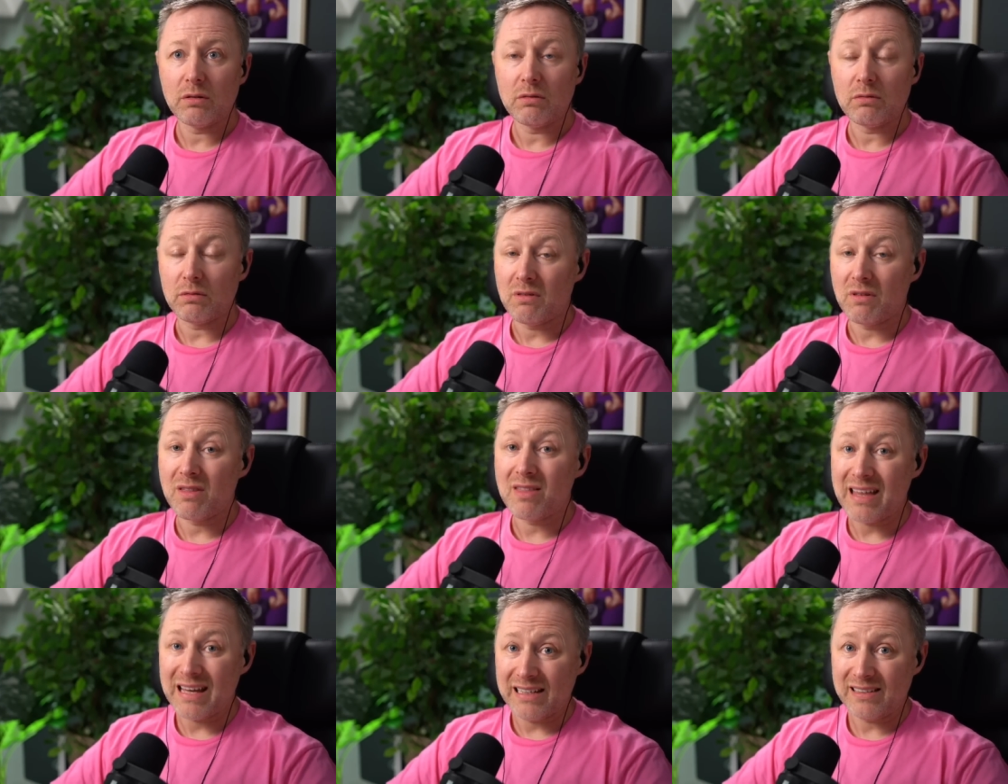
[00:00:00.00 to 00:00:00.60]

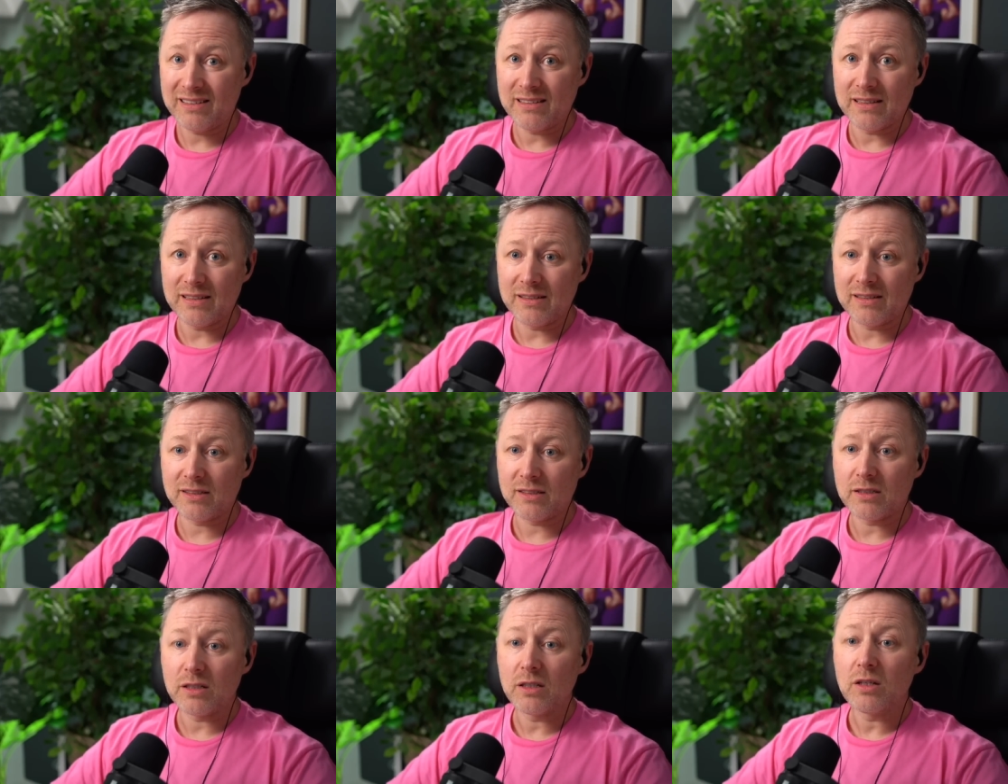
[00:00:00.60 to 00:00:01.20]
This
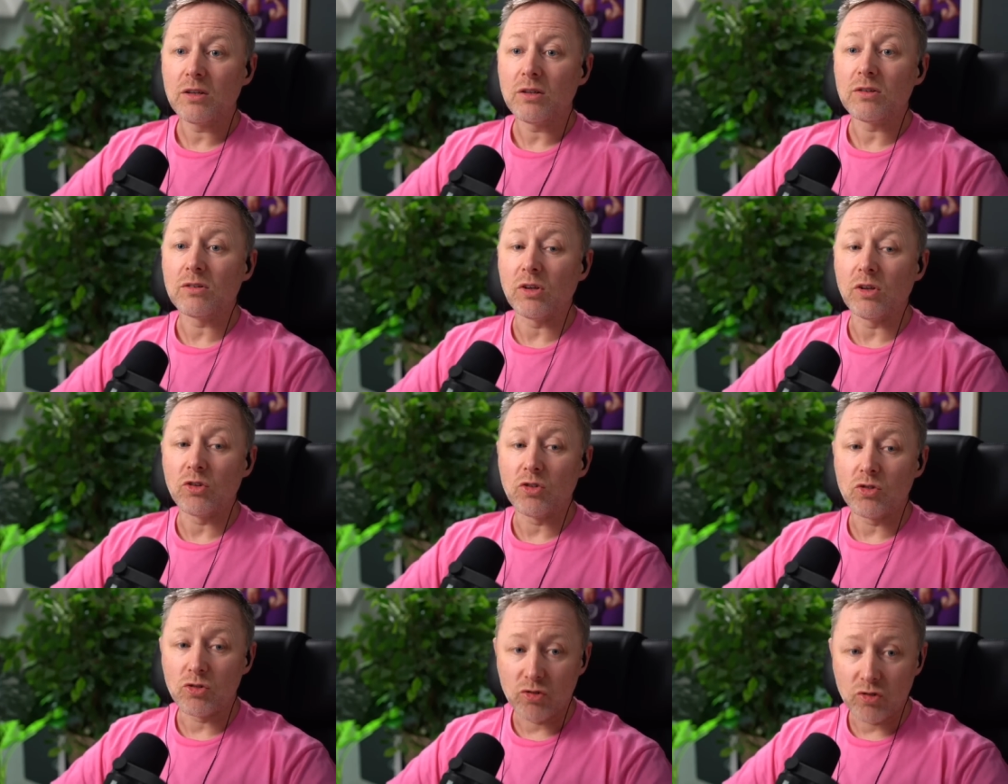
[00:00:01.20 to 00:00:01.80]
is
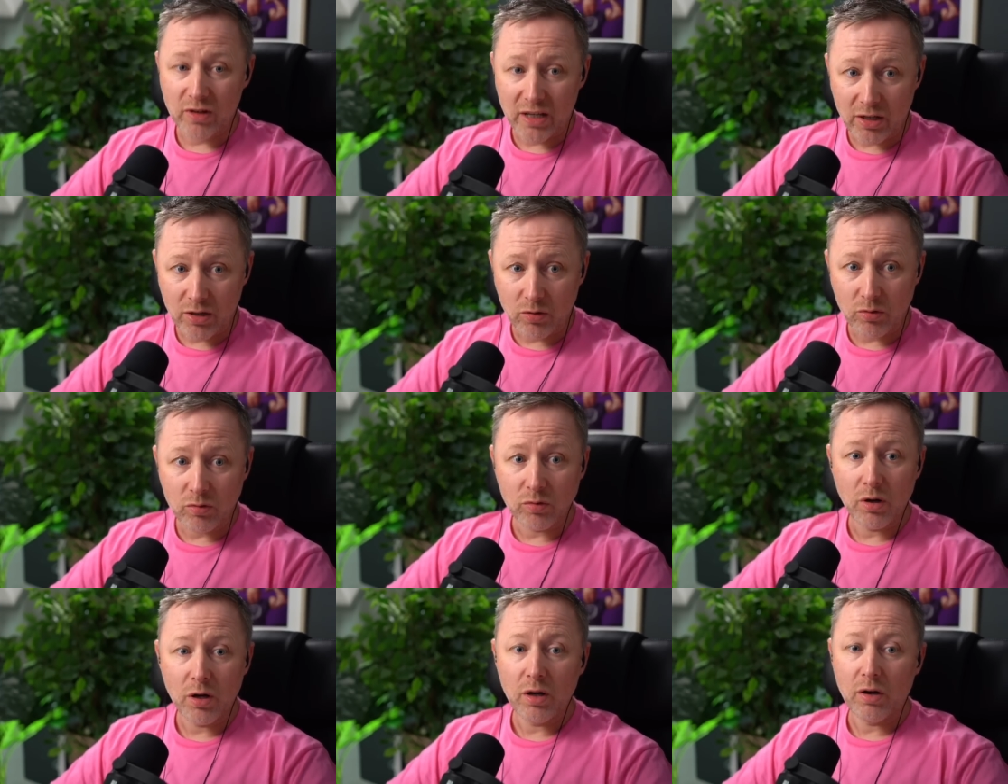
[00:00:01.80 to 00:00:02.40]
the
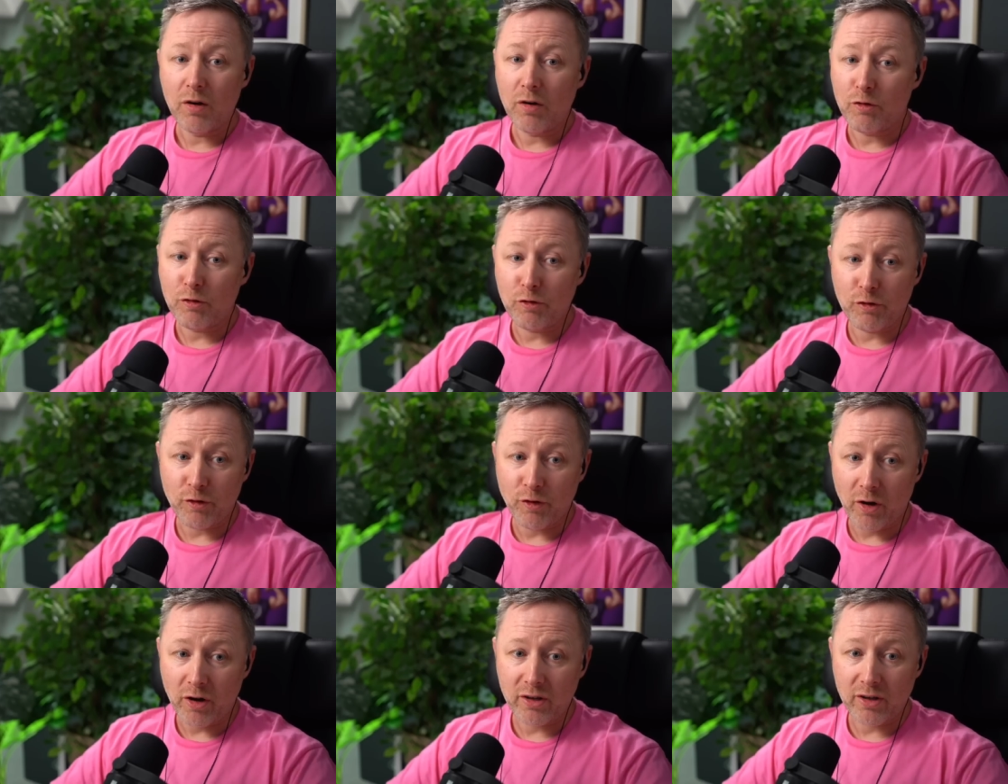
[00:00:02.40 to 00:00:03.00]
real
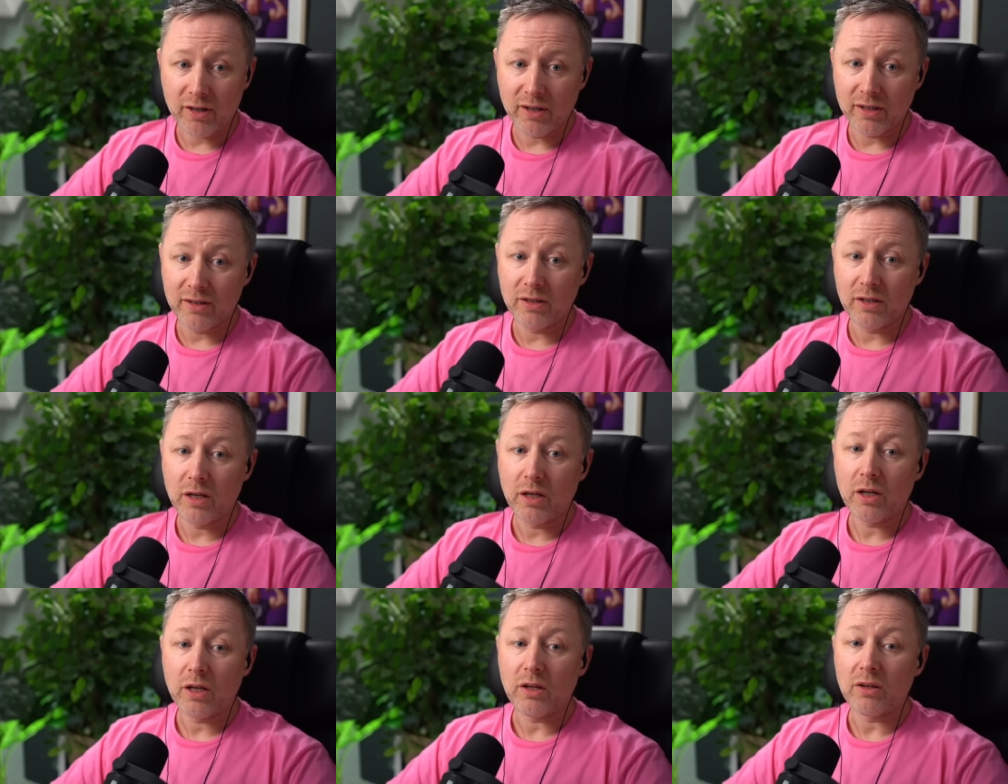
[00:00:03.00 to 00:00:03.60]
fucking
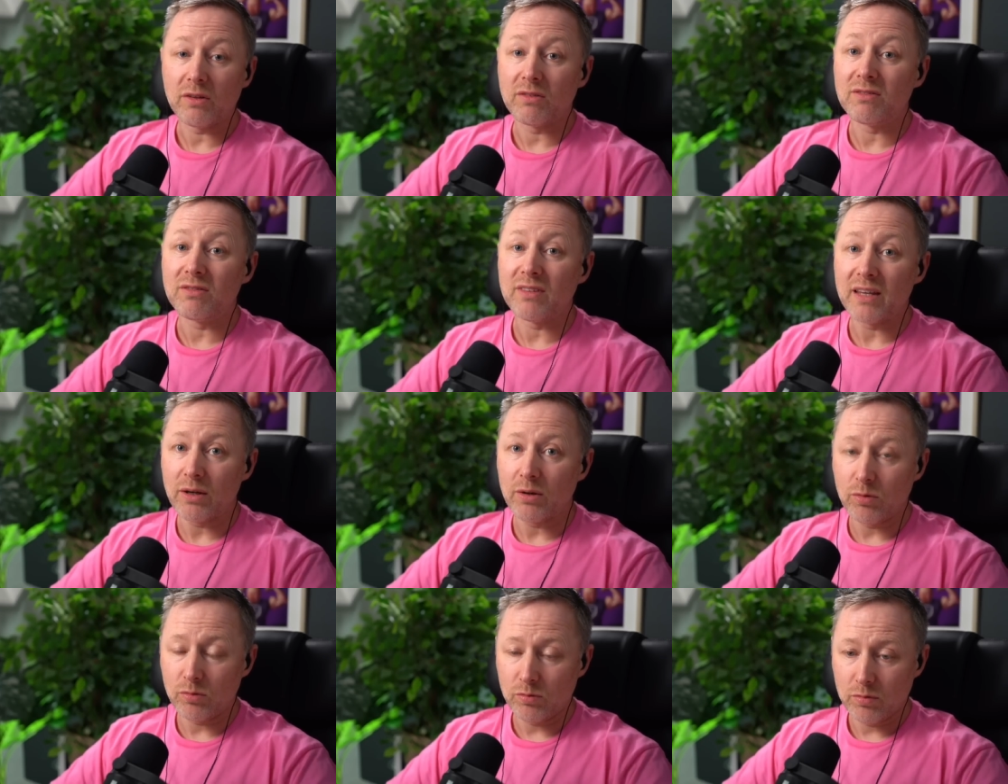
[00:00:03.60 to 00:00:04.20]

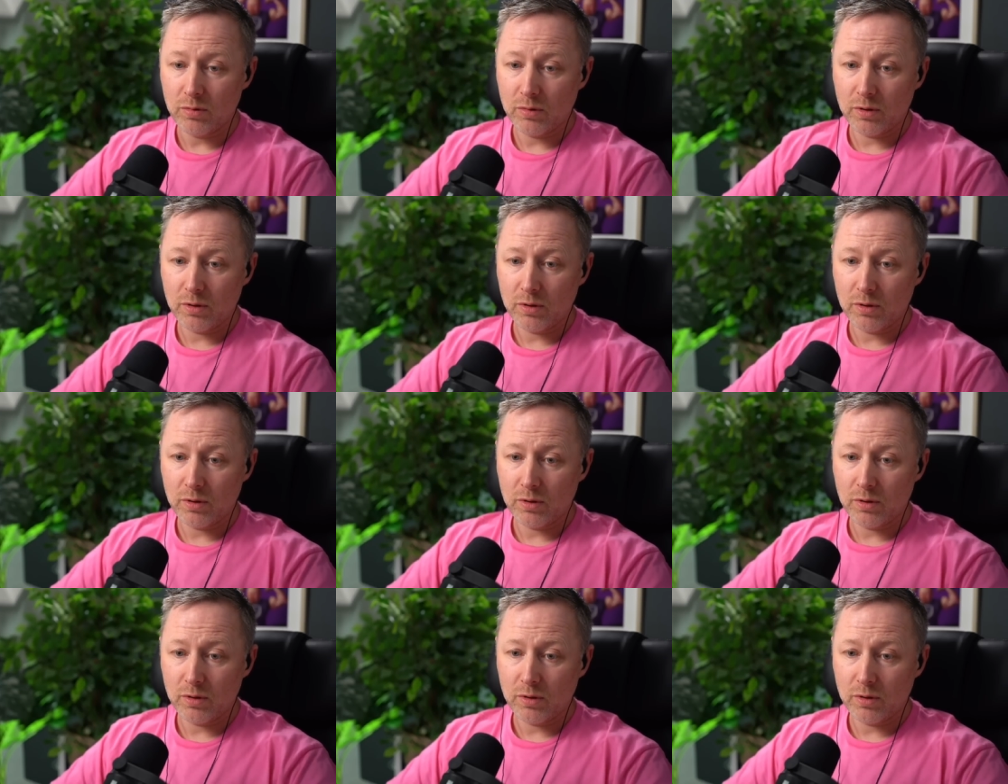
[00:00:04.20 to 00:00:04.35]
deal.